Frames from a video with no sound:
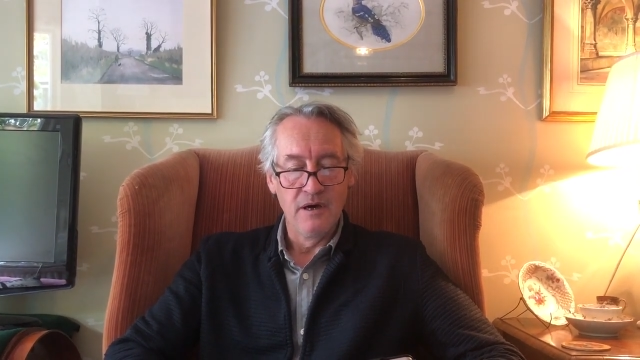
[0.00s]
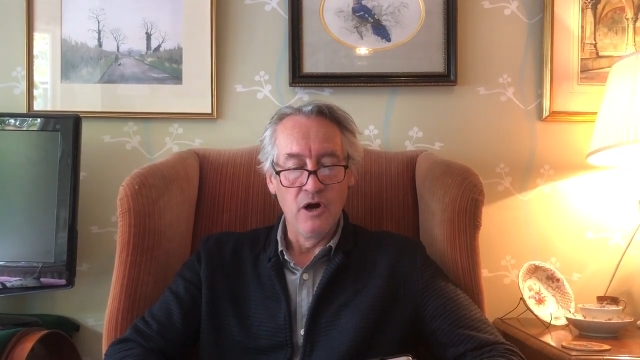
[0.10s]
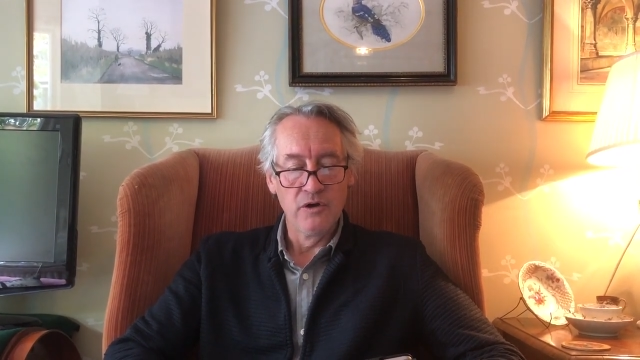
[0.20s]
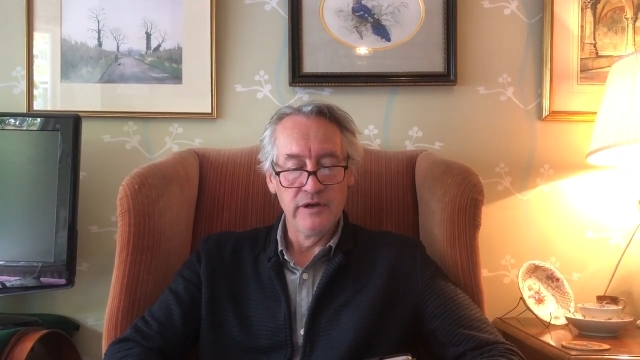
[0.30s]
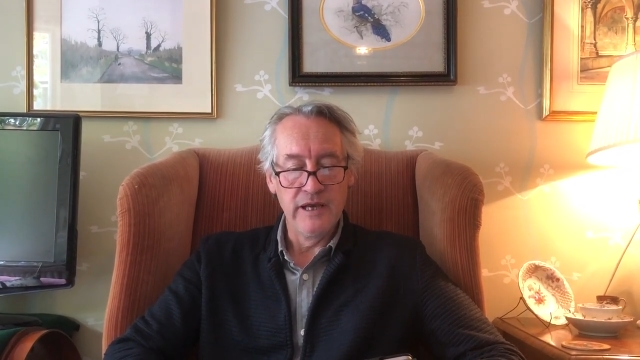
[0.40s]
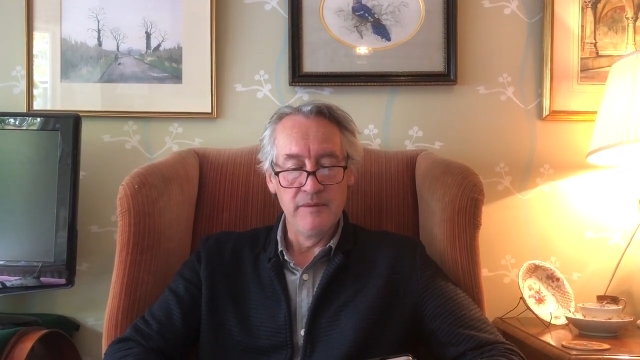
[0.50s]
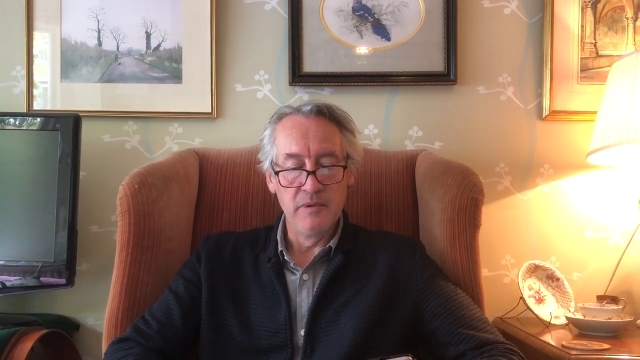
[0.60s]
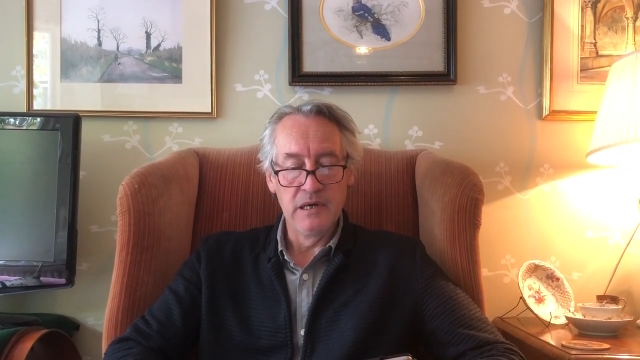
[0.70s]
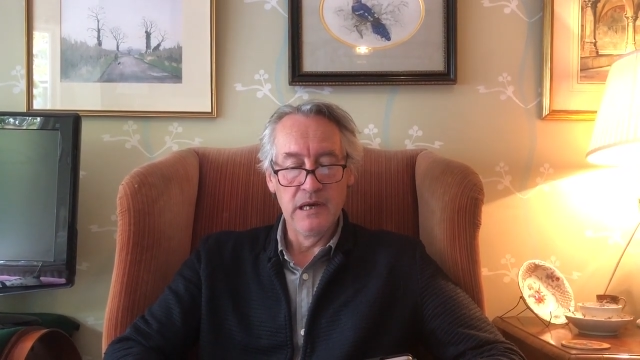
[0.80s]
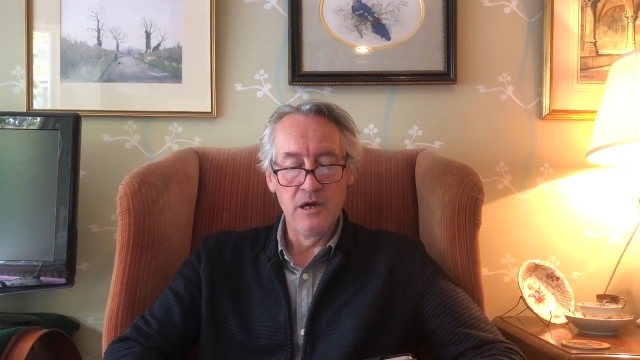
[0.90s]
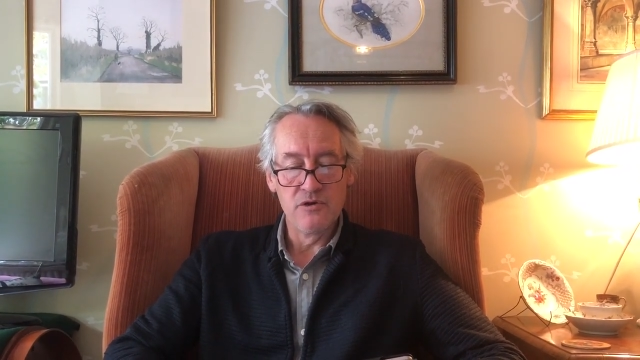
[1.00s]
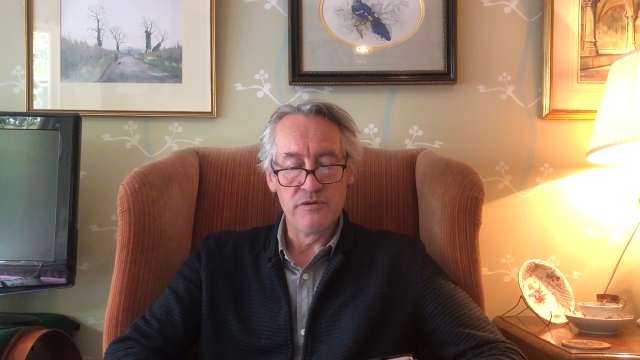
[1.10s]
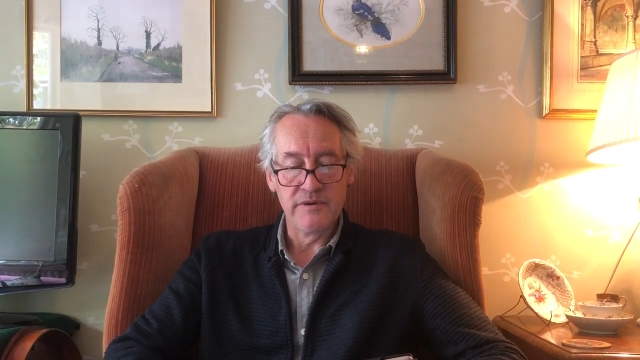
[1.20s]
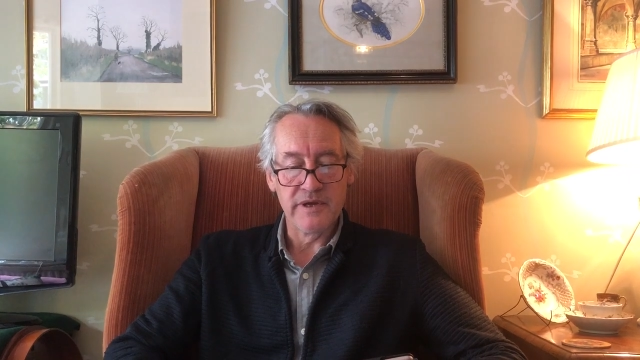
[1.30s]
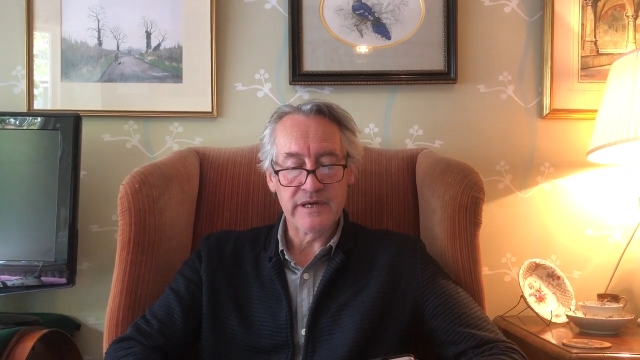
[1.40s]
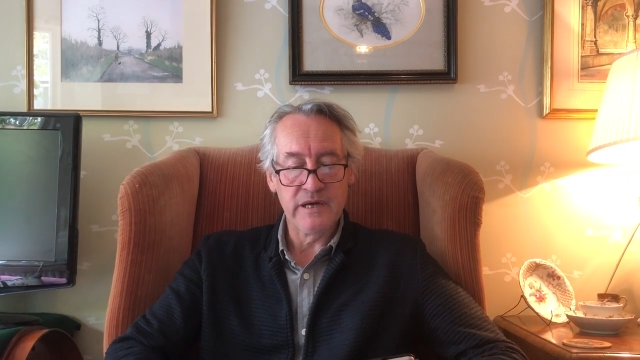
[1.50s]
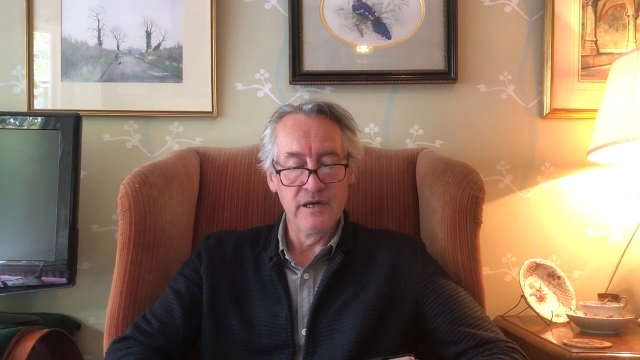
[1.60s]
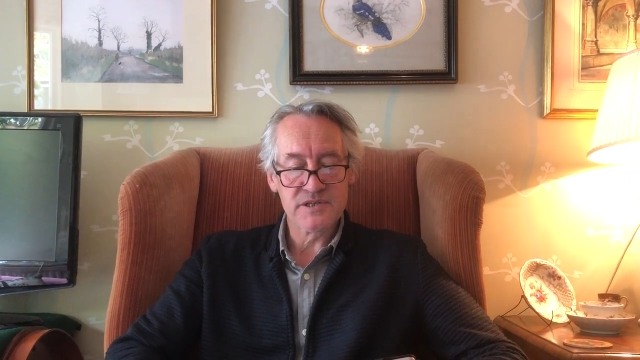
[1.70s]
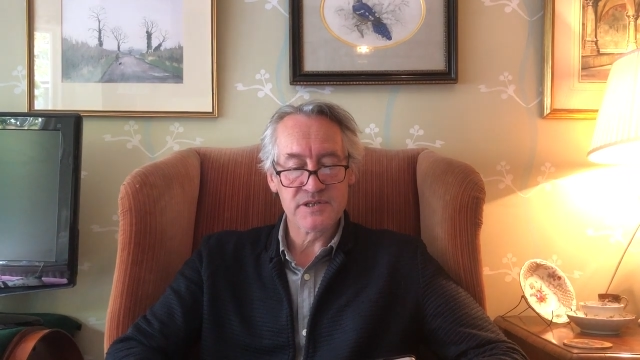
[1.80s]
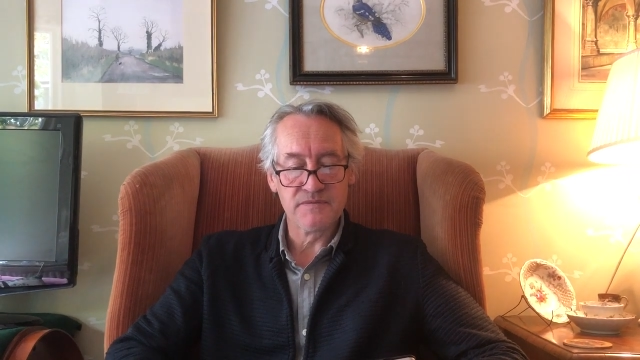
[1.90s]
On him alone the
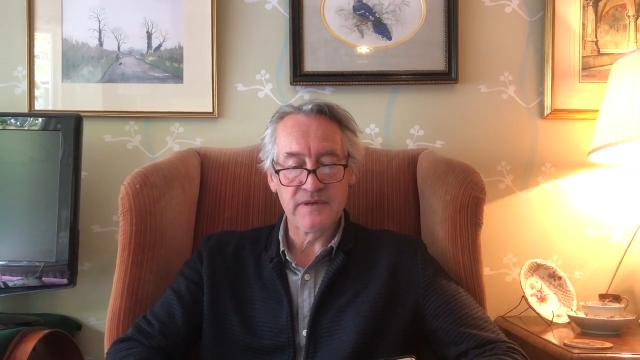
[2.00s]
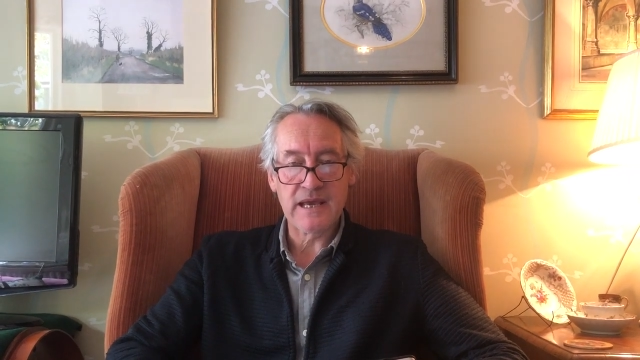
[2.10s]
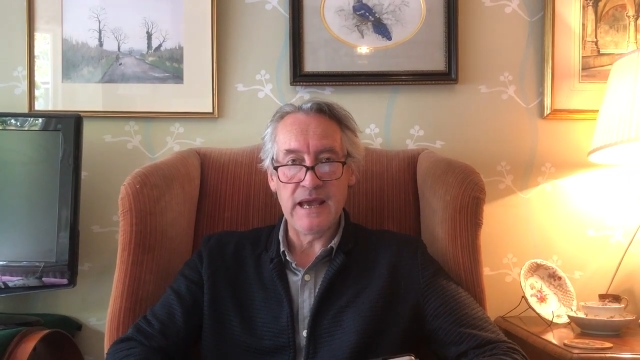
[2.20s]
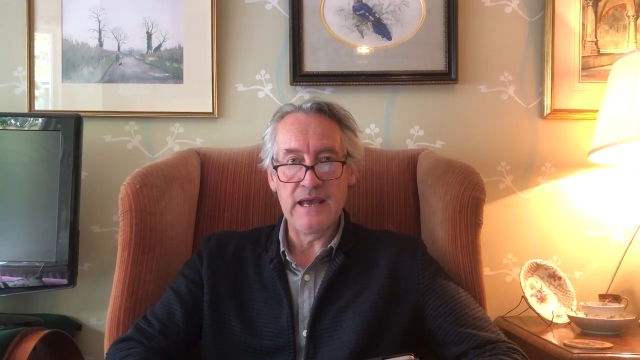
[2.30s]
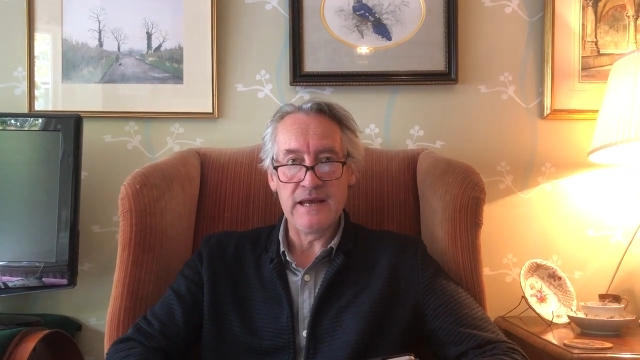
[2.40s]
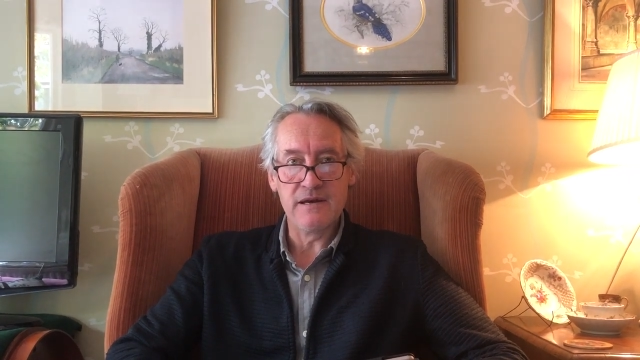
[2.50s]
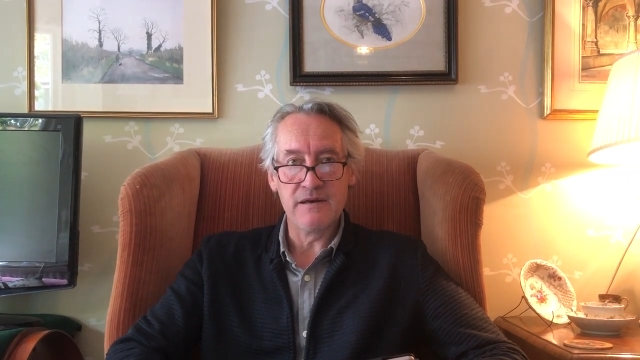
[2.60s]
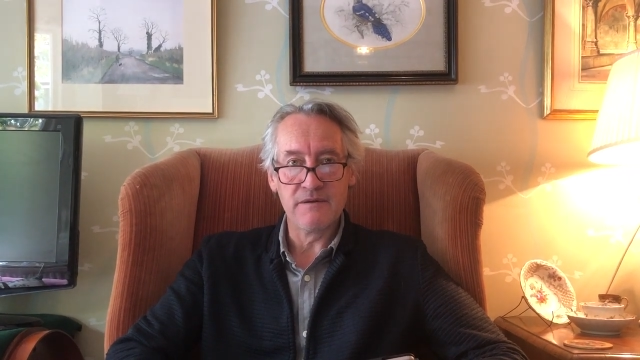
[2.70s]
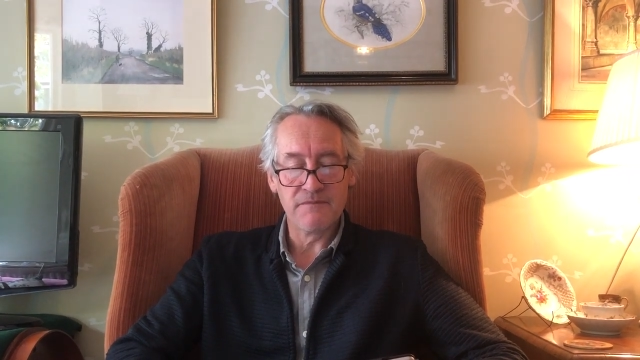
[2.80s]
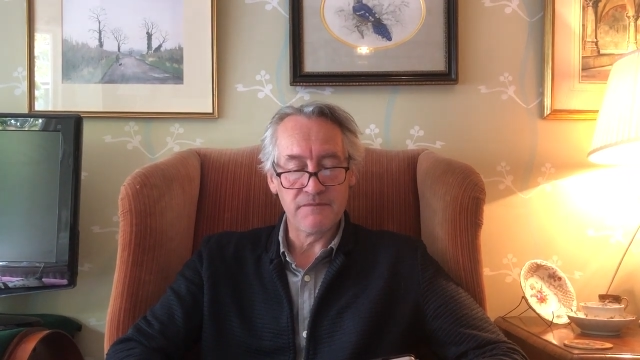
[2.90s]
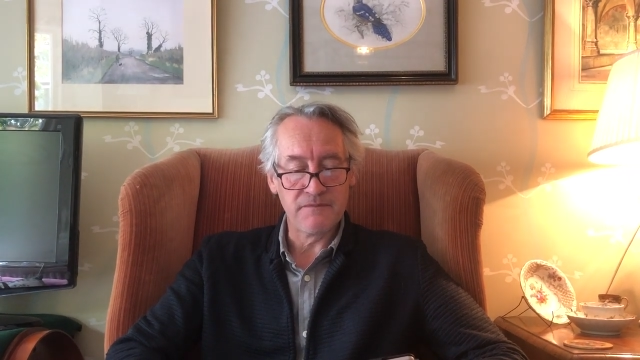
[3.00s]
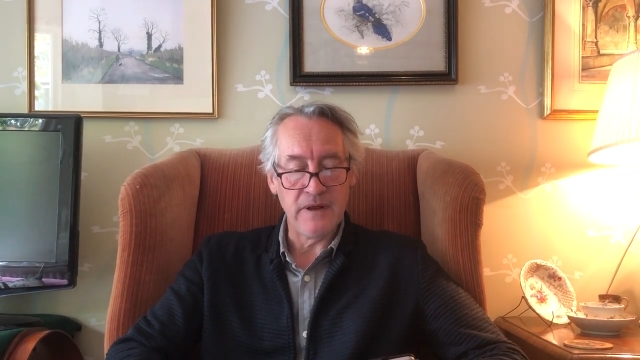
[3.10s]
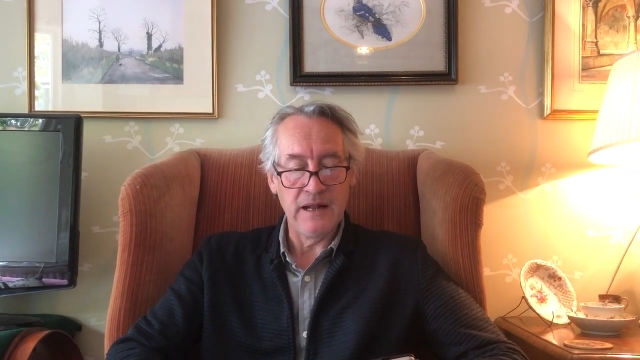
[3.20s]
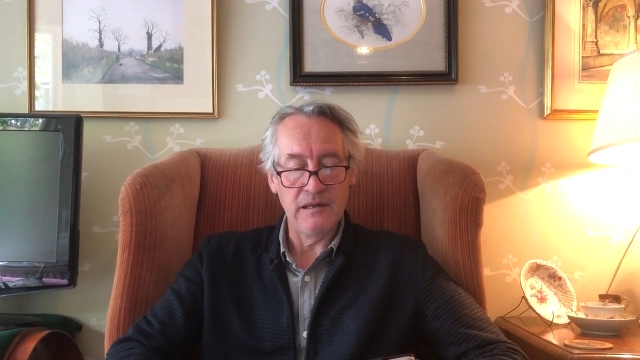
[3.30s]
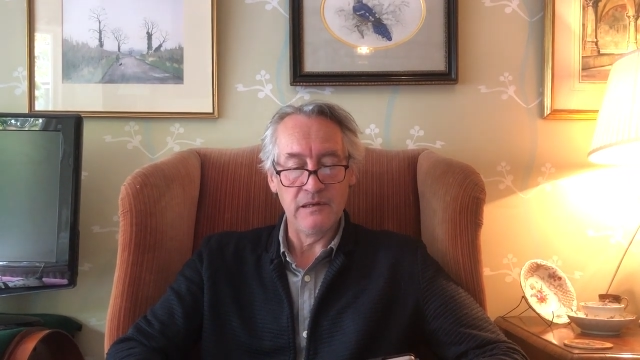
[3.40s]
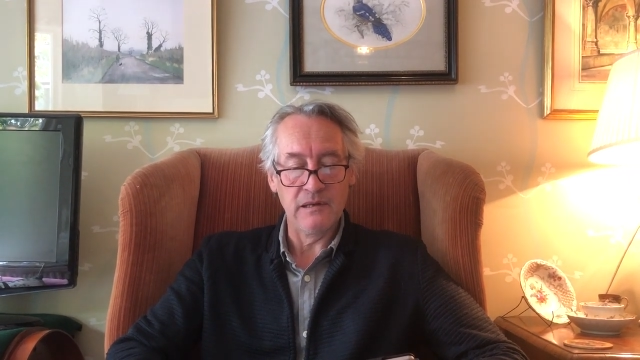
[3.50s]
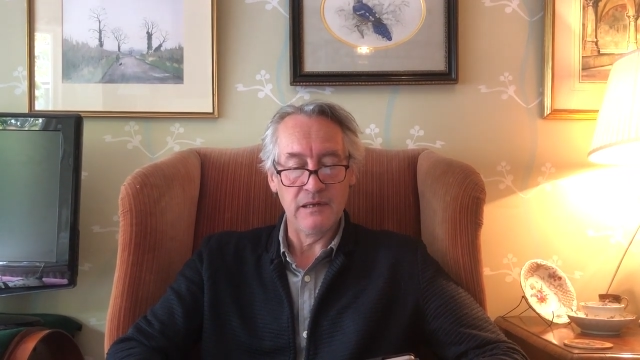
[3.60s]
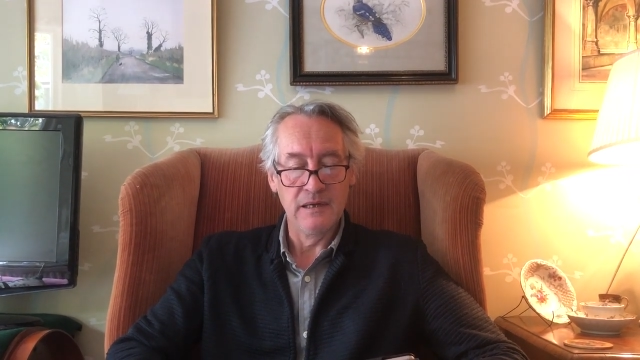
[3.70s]
curse of Cain fell